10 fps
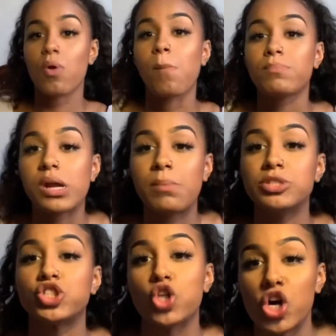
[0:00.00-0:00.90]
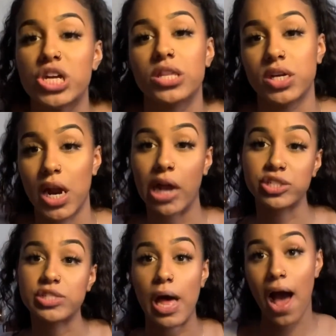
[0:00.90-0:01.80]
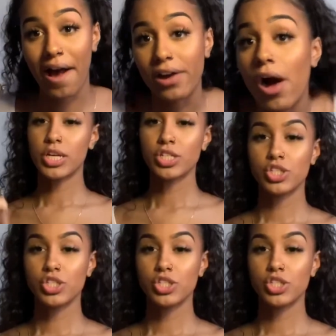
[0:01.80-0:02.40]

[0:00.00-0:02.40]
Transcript: But let me show you the lashes that I got.